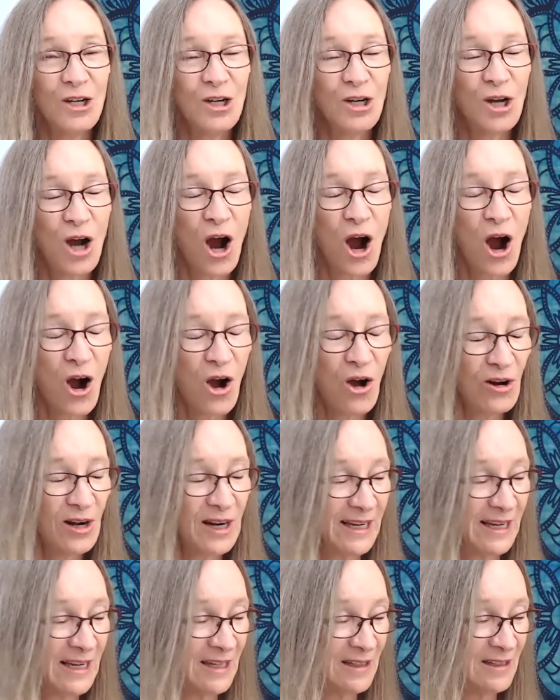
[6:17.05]

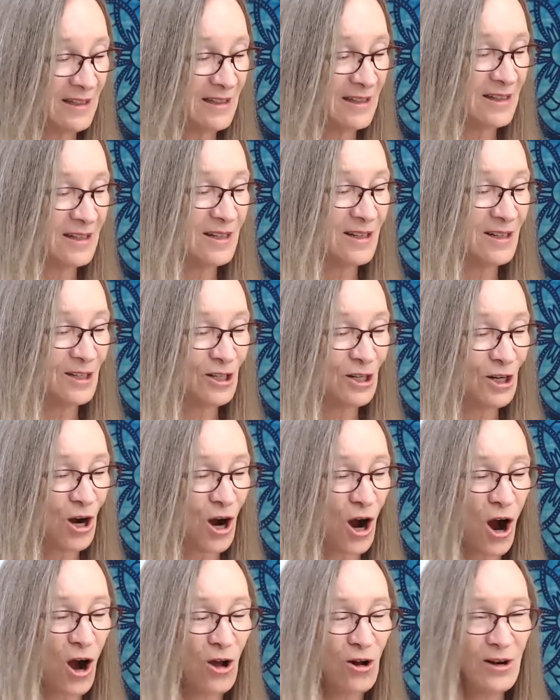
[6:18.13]
calling,
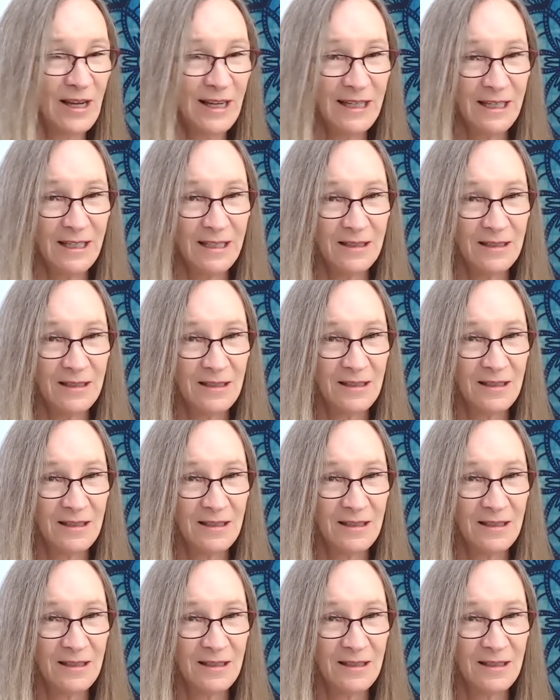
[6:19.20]
calling,